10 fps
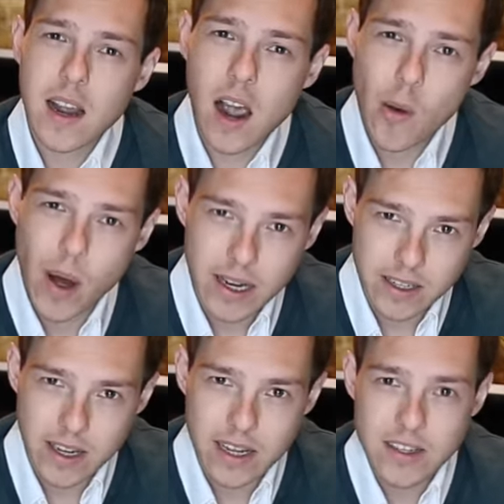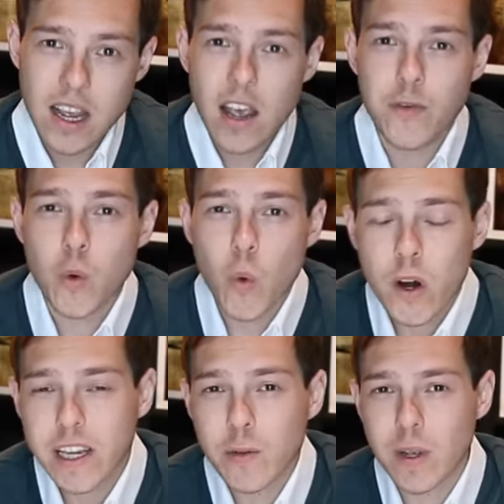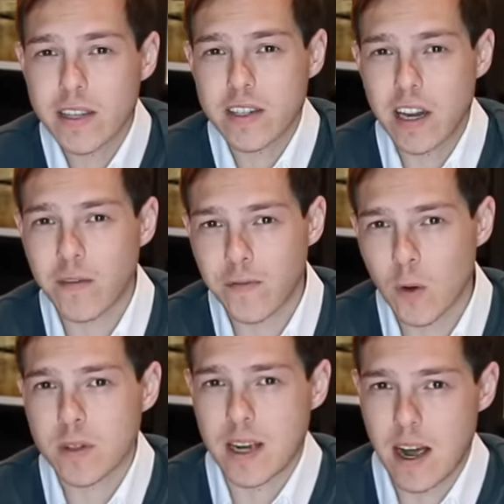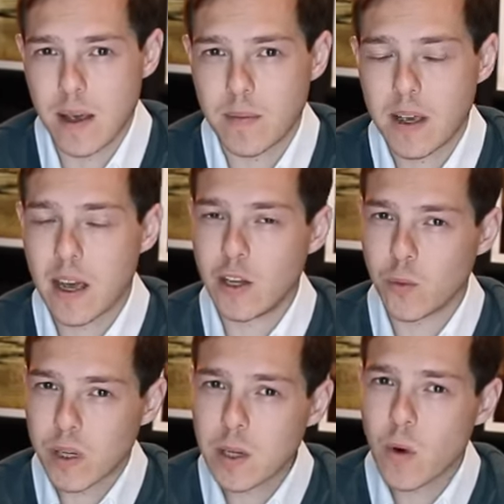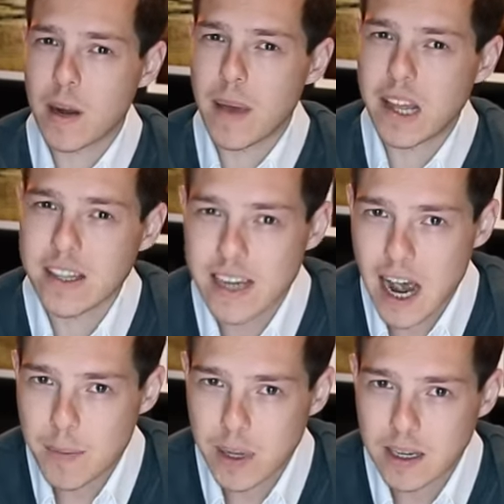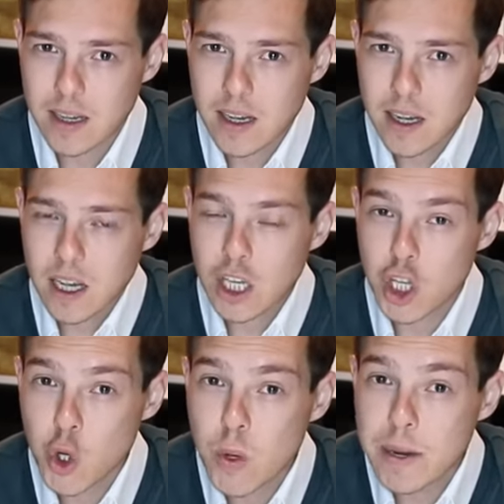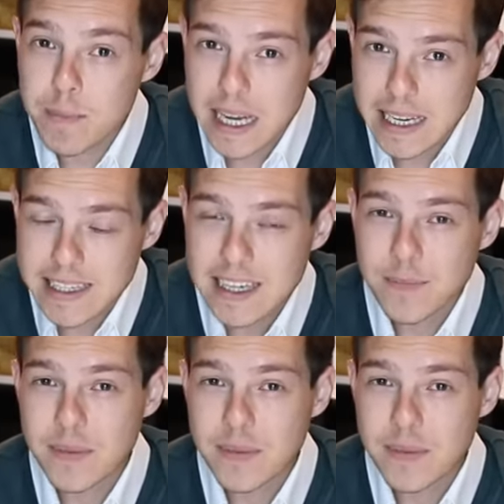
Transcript: Come on, you guys. If you're working real estate full-time and you really wanna make this happen, you can meet